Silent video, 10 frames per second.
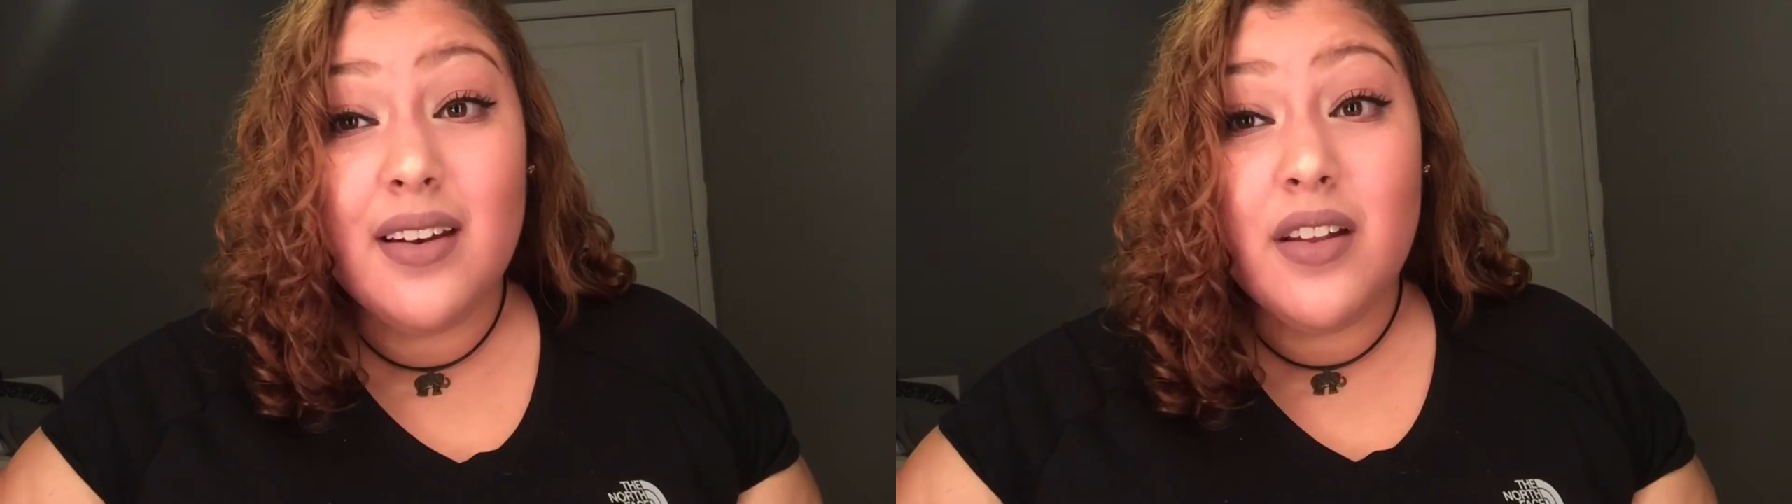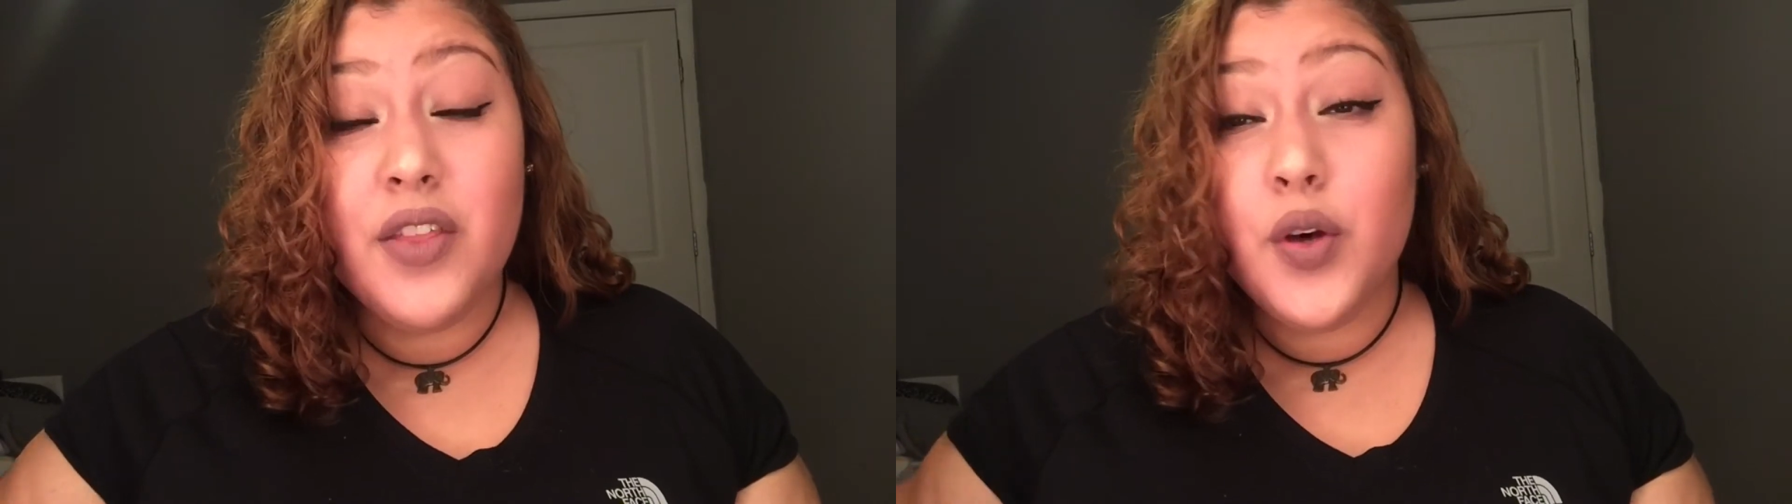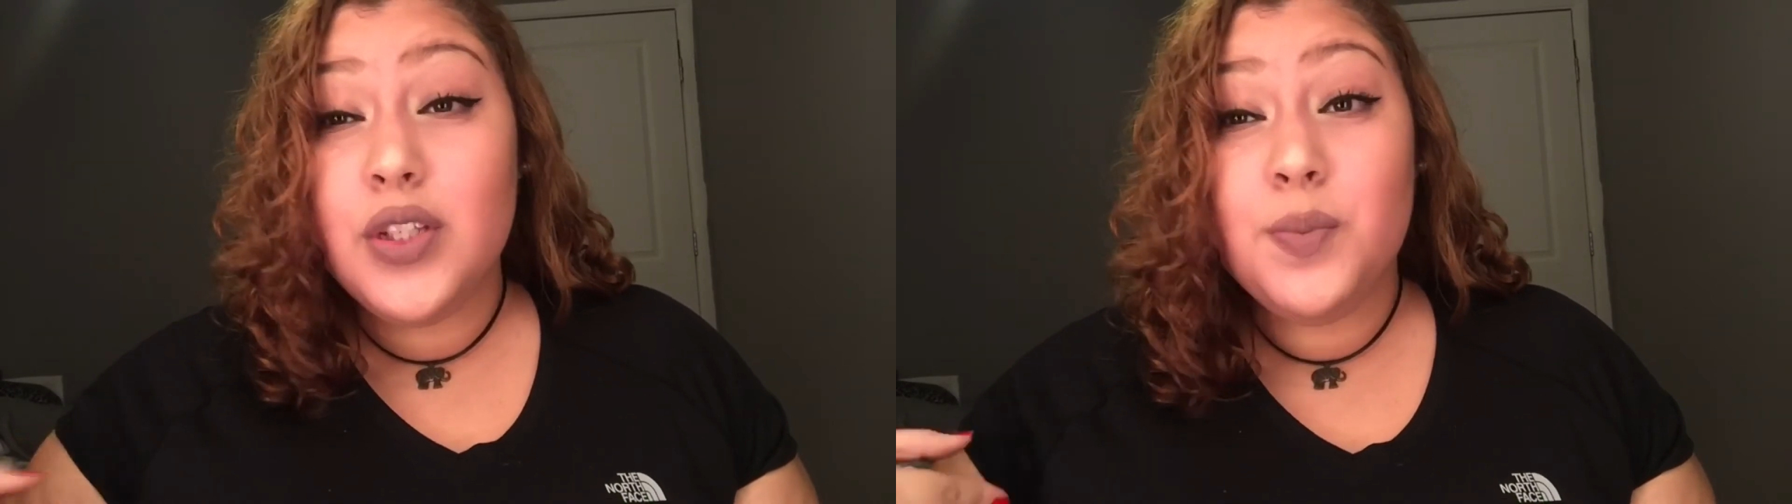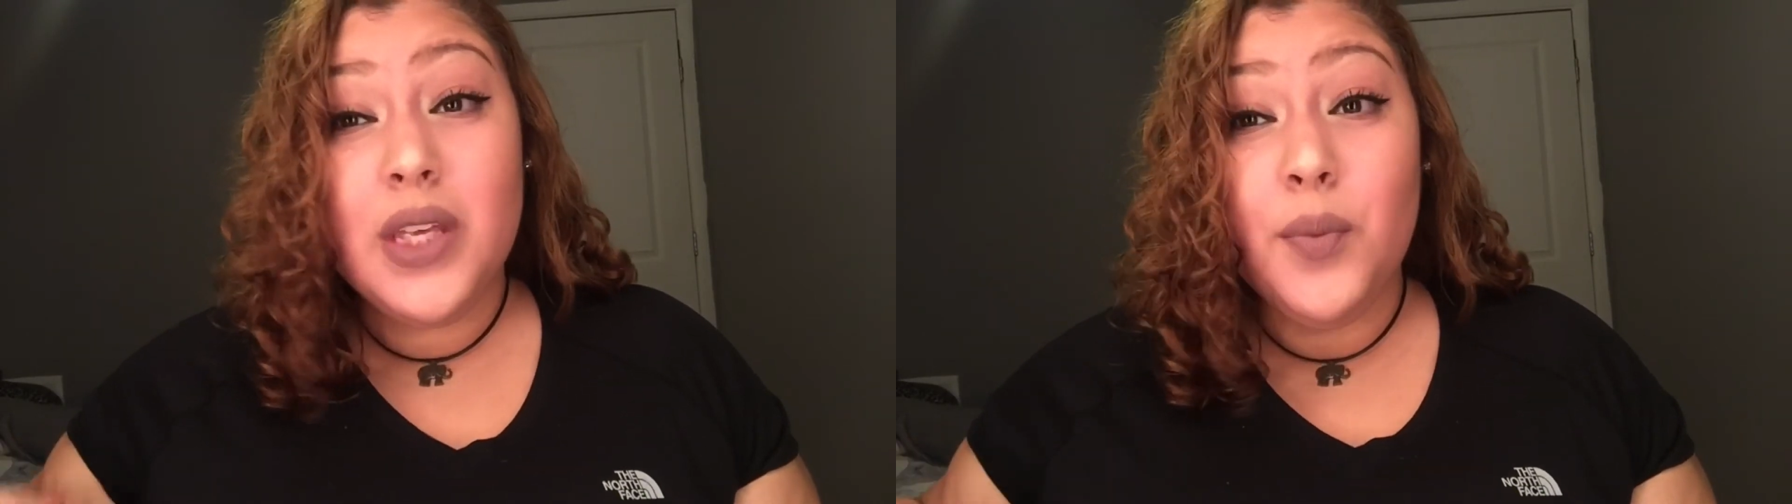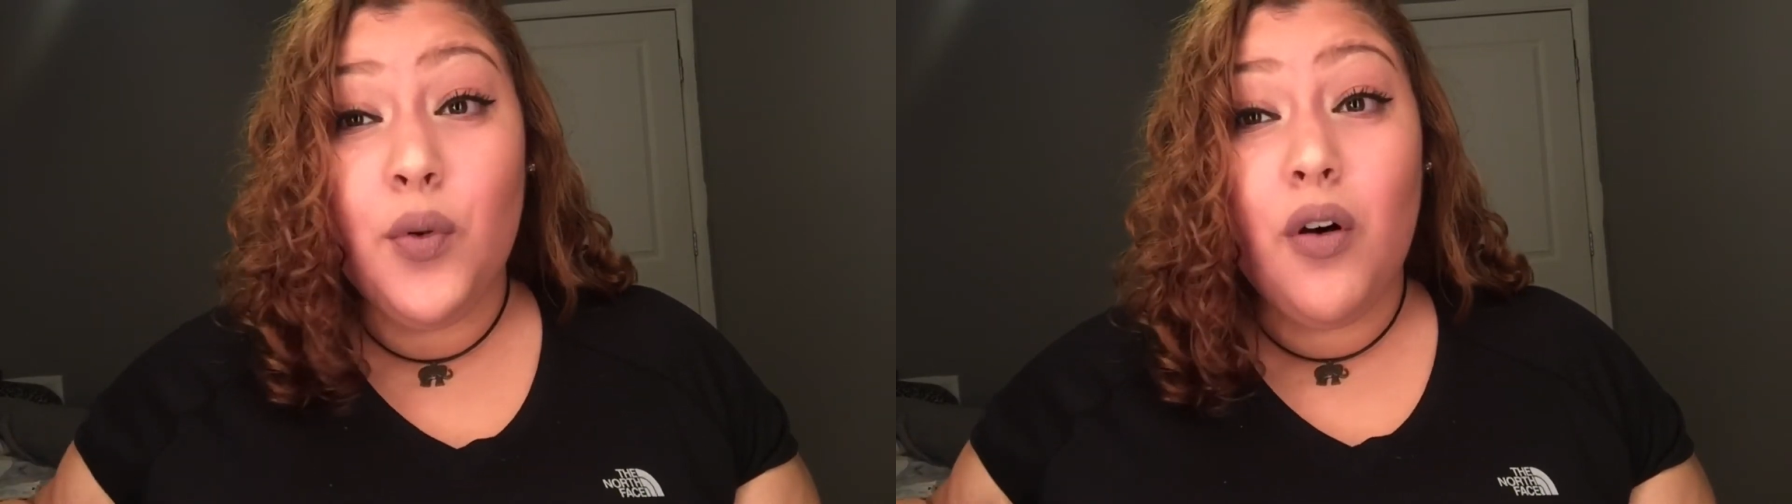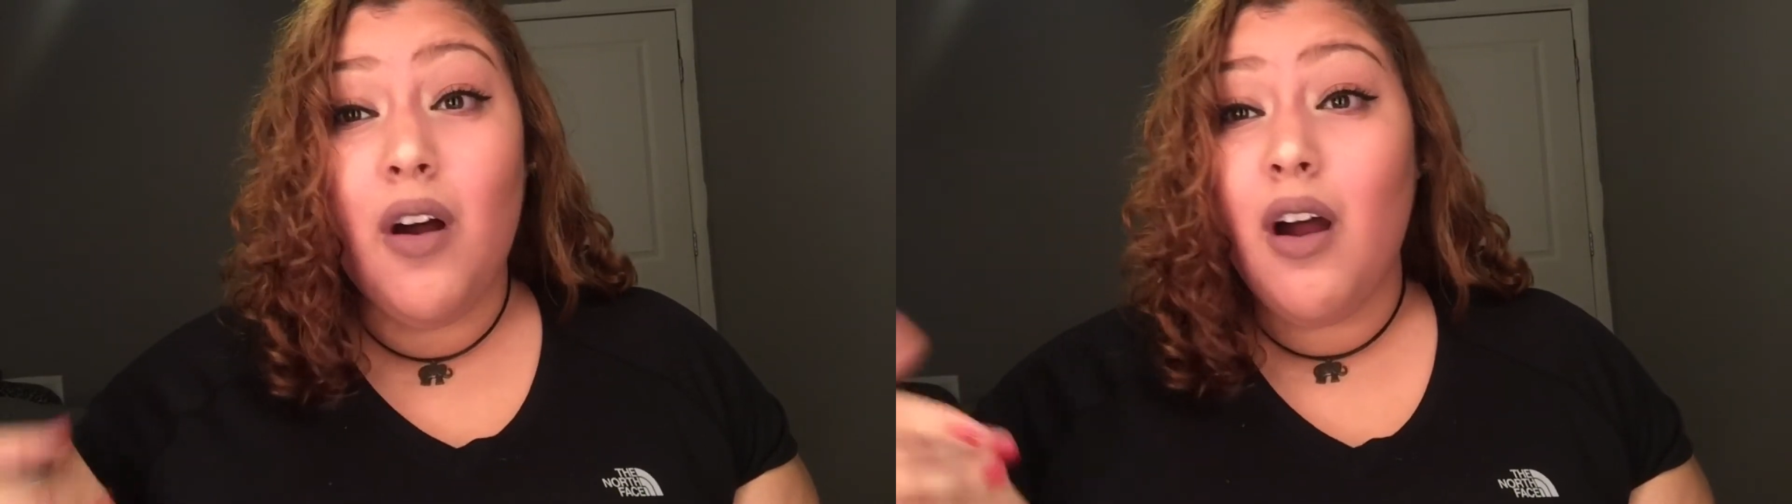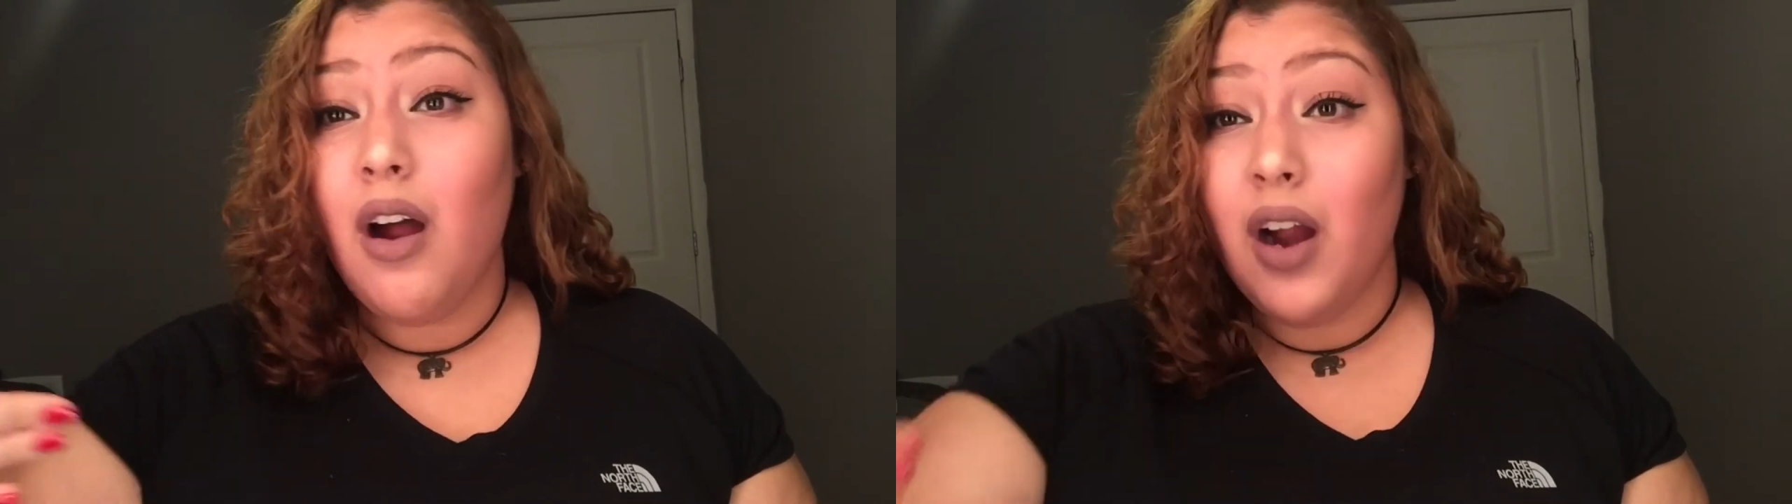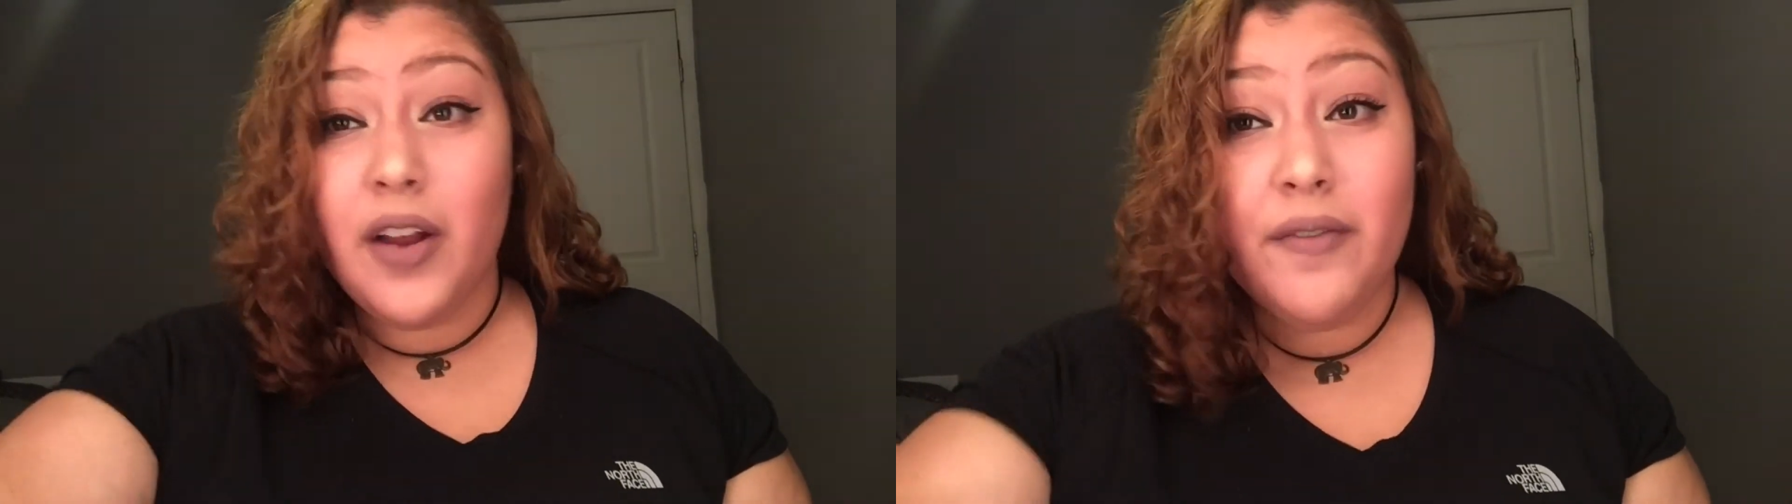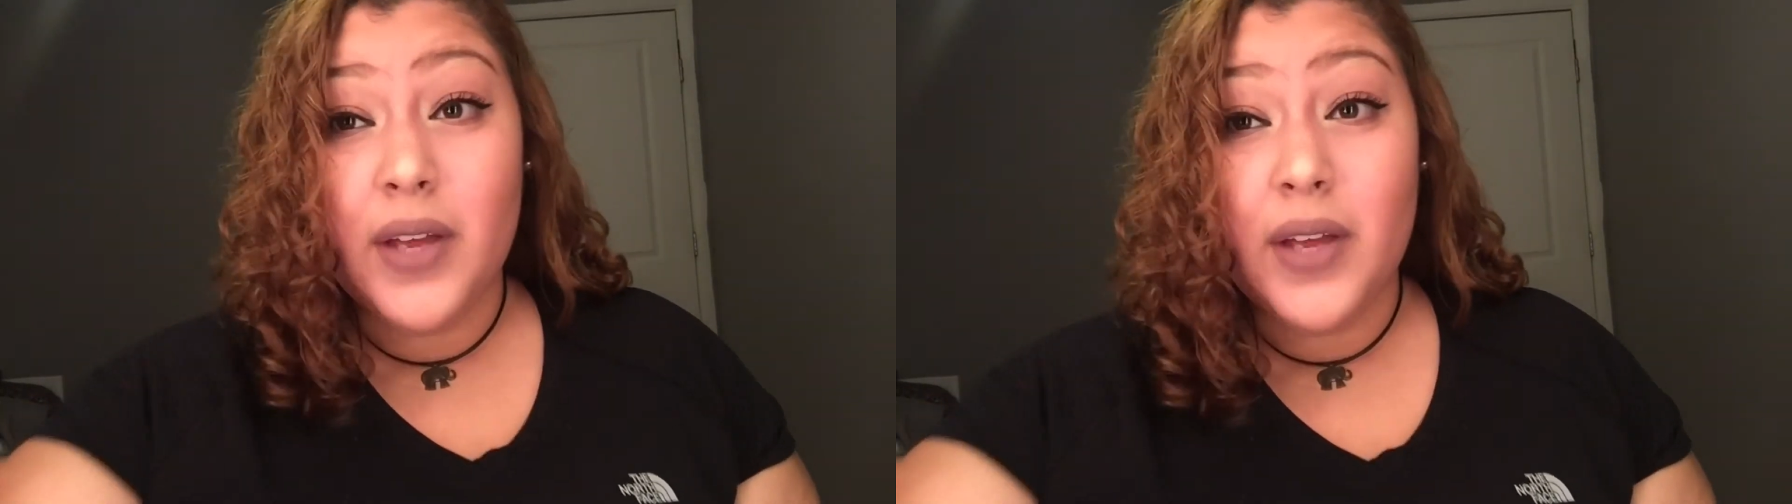Those people aren't